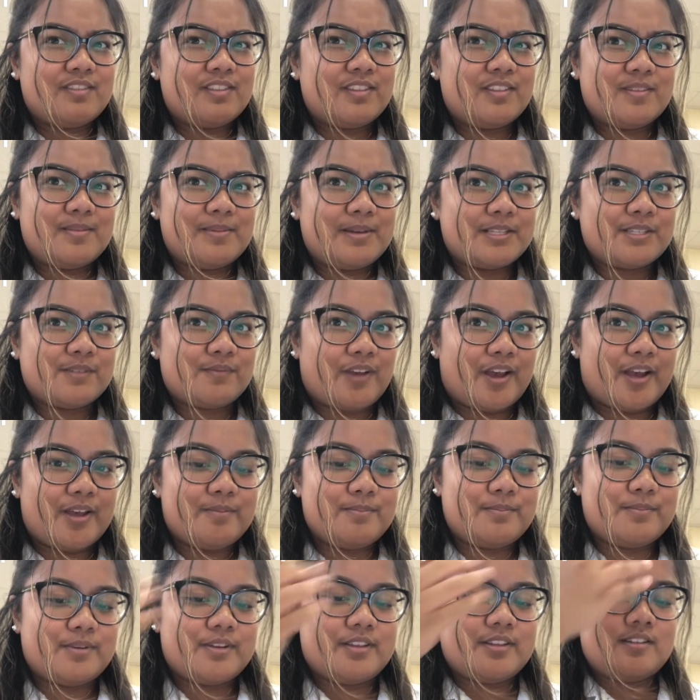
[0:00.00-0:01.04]
the best vibe,
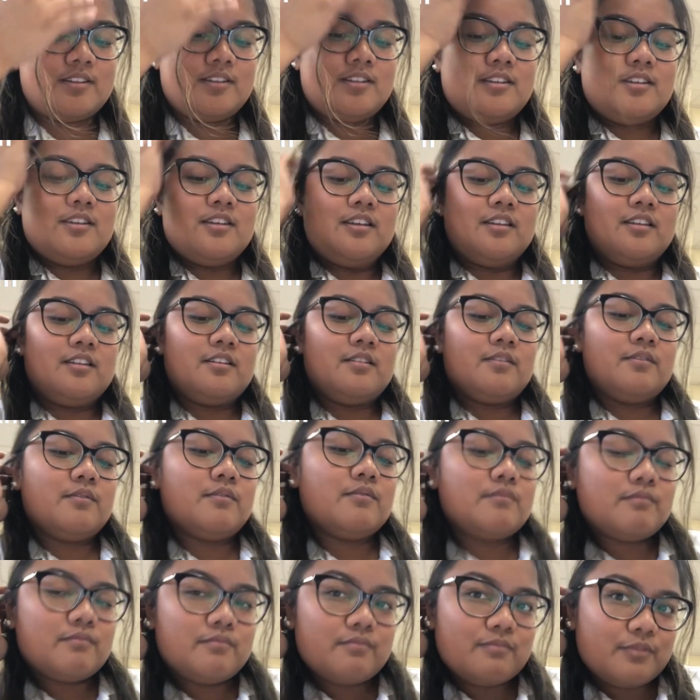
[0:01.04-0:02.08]
but
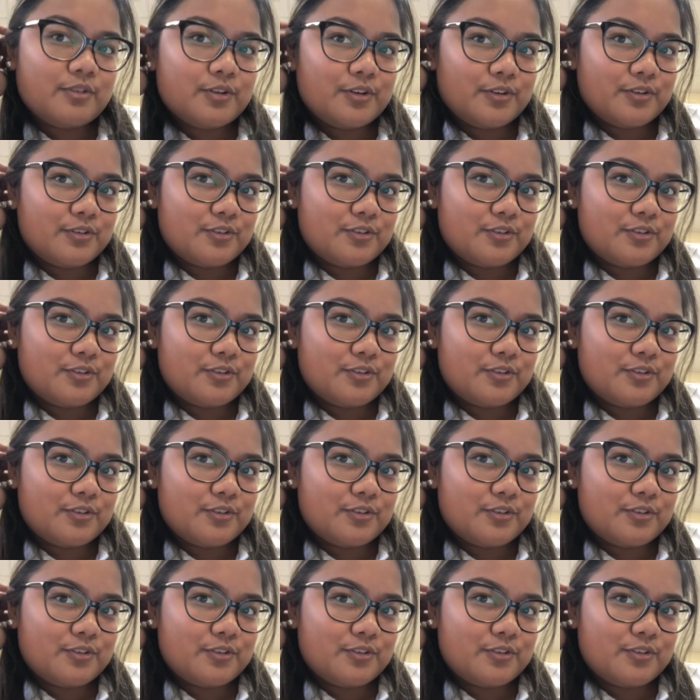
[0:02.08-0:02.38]
we're